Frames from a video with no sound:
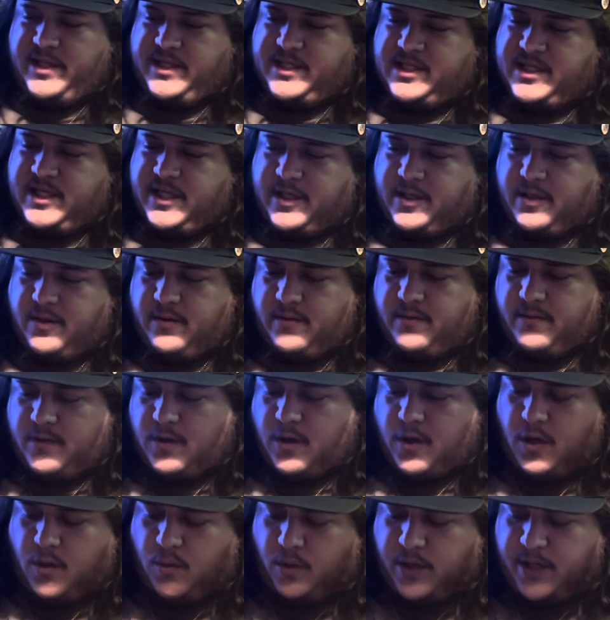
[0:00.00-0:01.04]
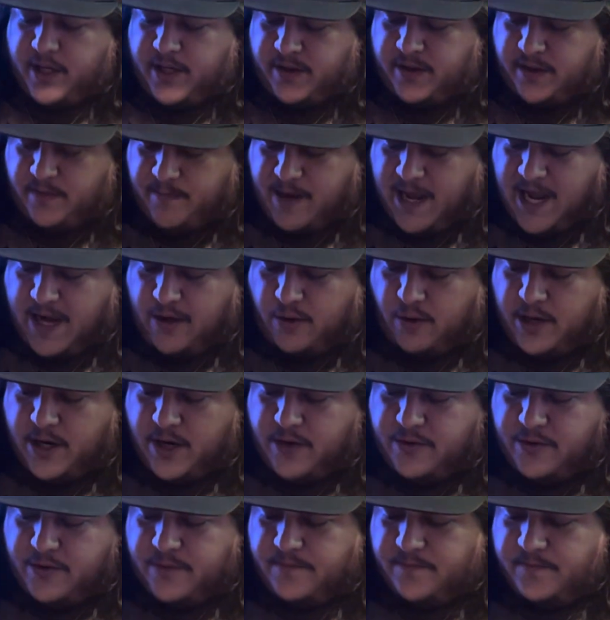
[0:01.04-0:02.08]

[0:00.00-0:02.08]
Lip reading: sick artwork in the background